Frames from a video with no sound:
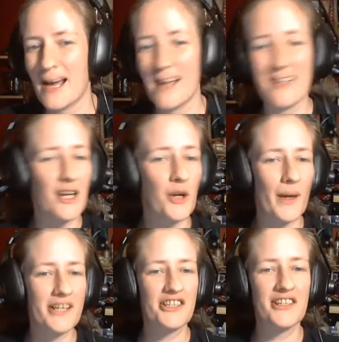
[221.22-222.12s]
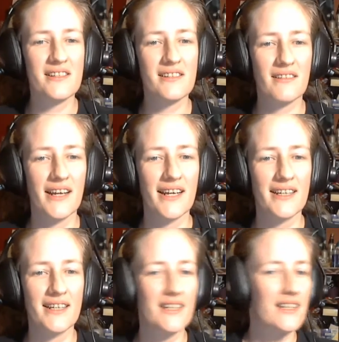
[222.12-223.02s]
I get questions
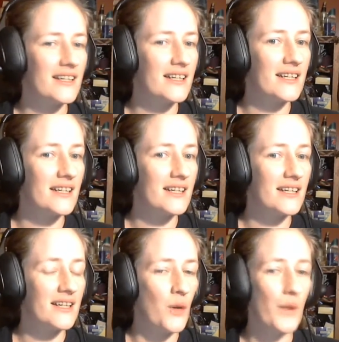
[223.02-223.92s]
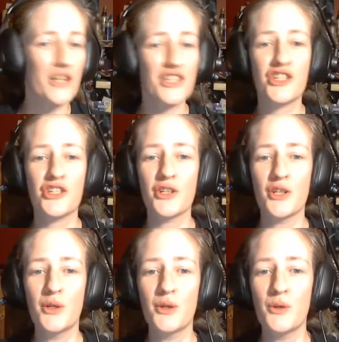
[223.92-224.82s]
like, which do
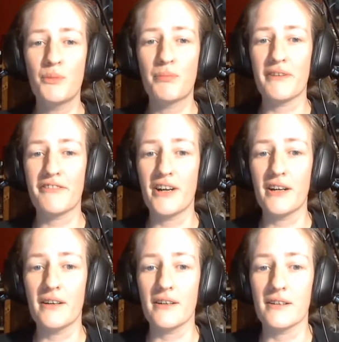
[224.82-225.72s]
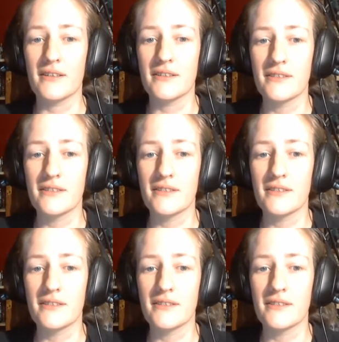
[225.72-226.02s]
you prefer?